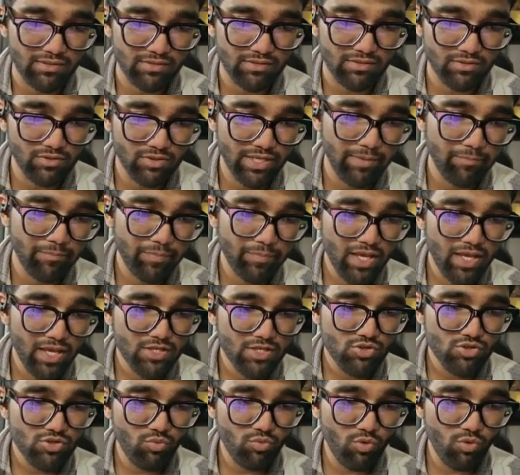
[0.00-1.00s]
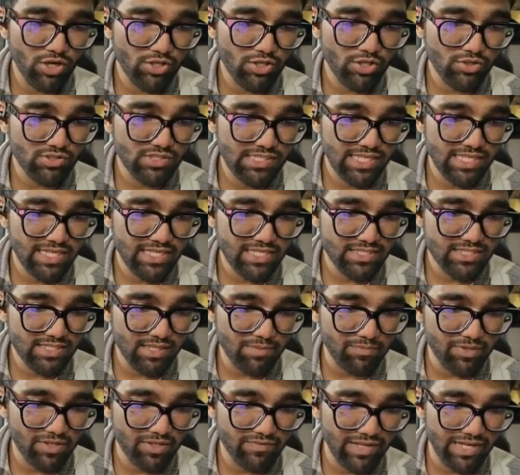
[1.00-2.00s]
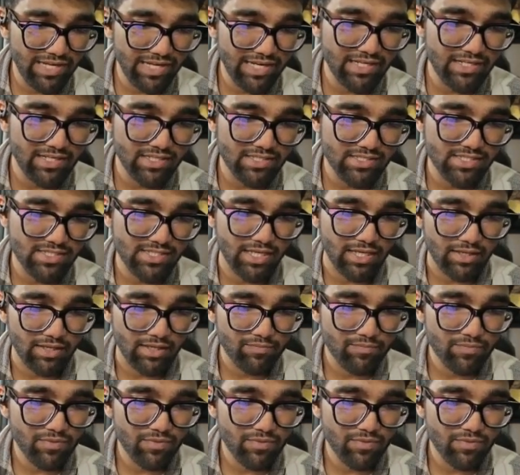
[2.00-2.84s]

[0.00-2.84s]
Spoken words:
Okay. So what you see is something very interesting.